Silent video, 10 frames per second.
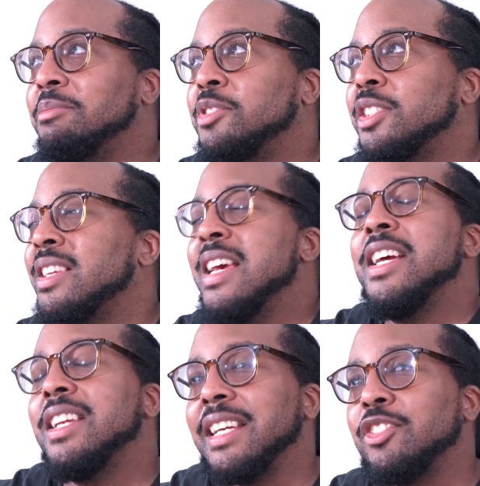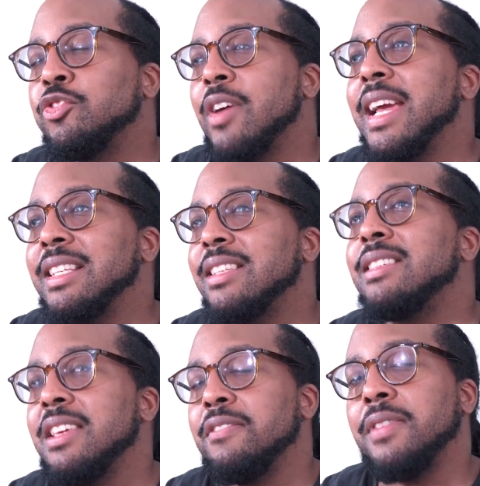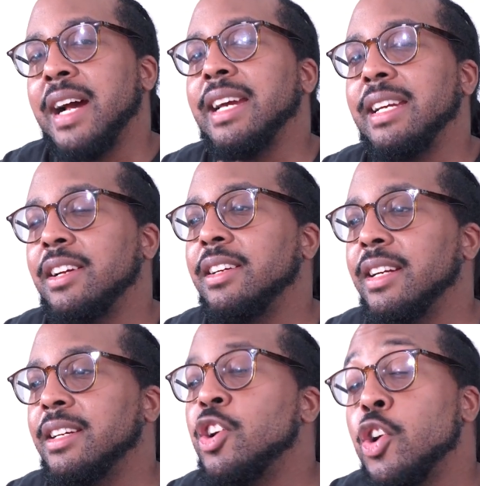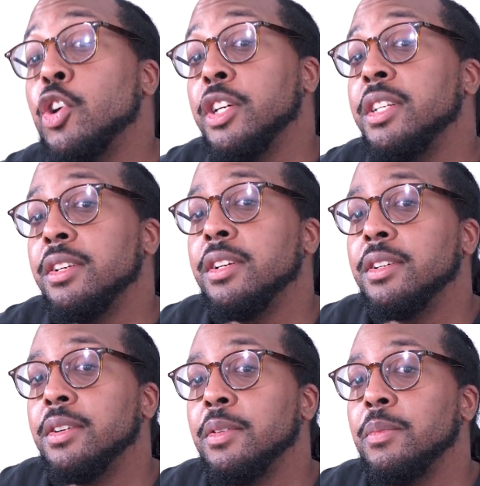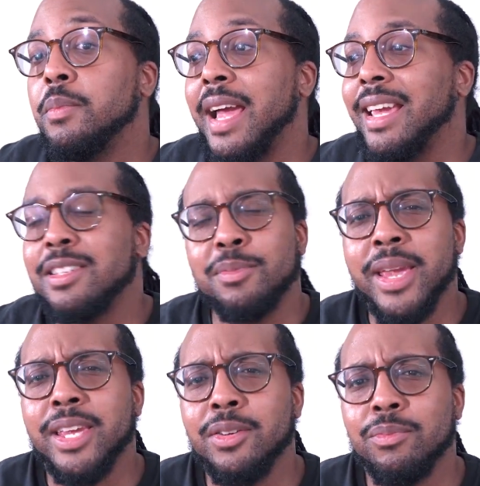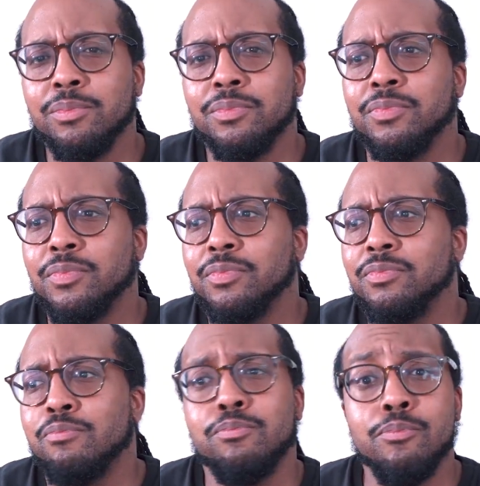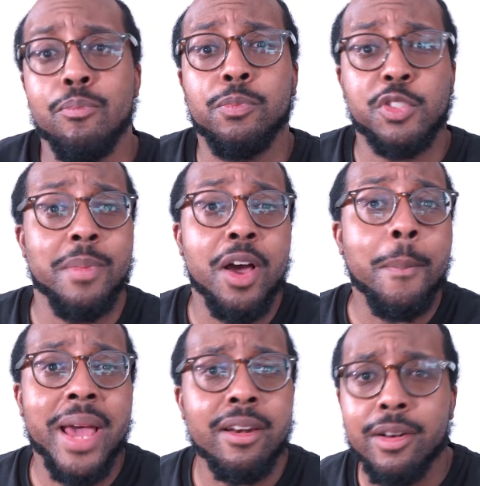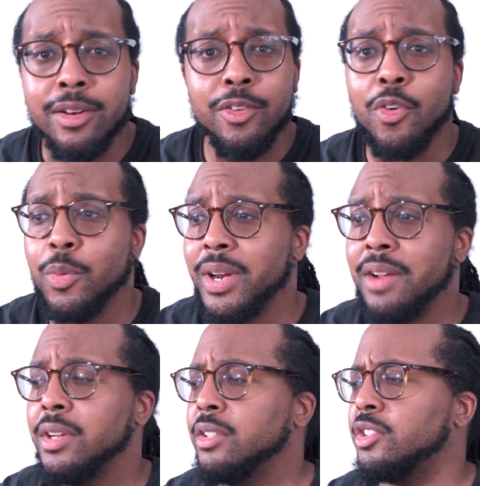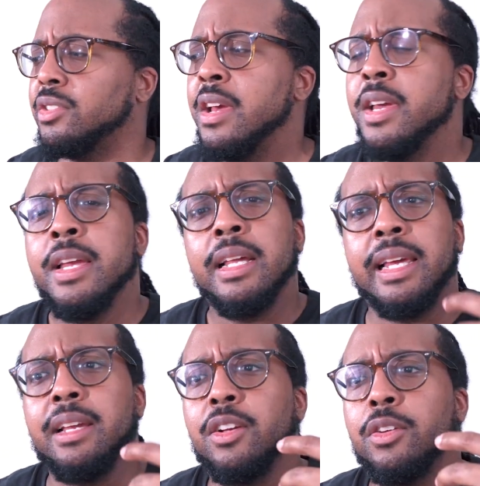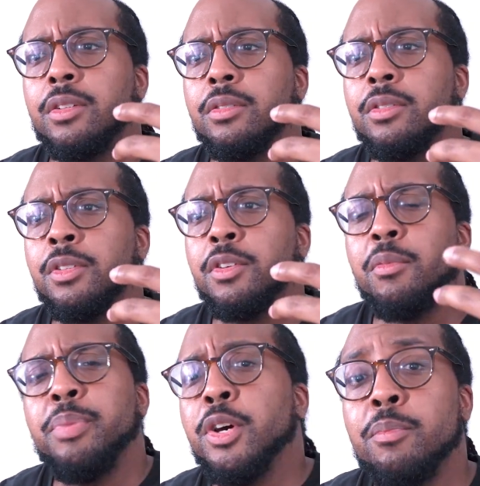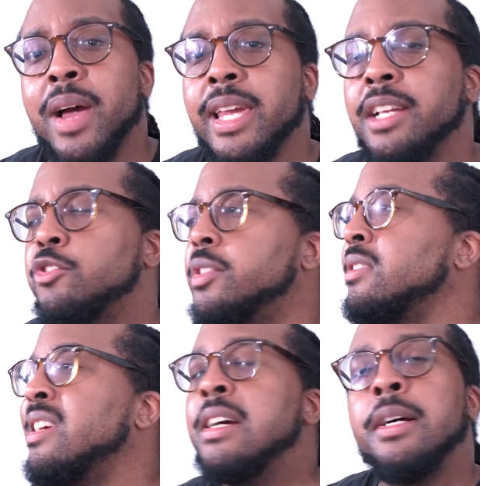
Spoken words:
just like trying to see if I could, I guess, make it smell better or whatever, just like, you know, build my interest.